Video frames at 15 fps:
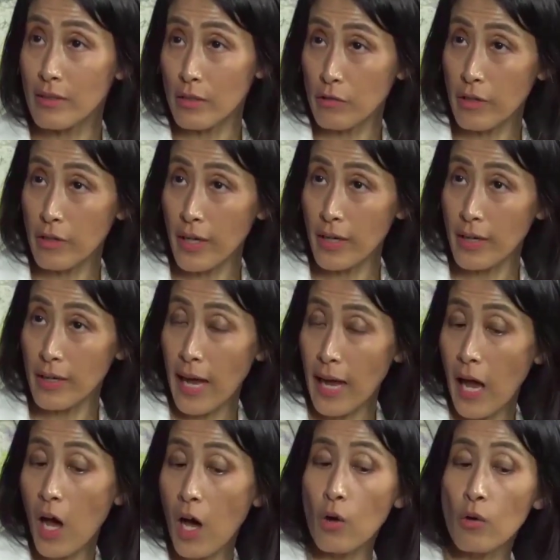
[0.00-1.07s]
in Ukraine and
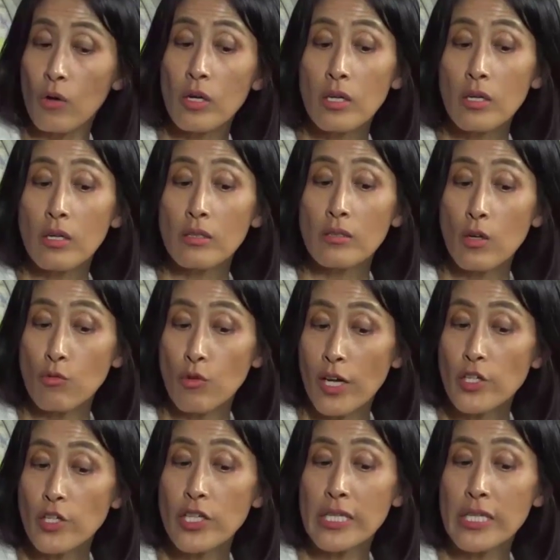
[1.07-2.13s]
how the
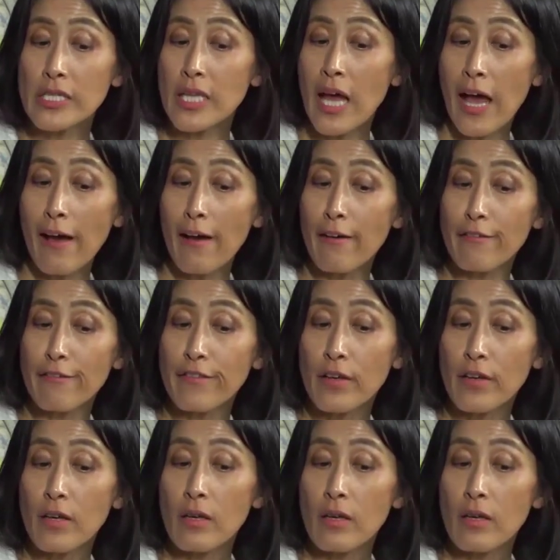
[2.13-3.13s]
Russians have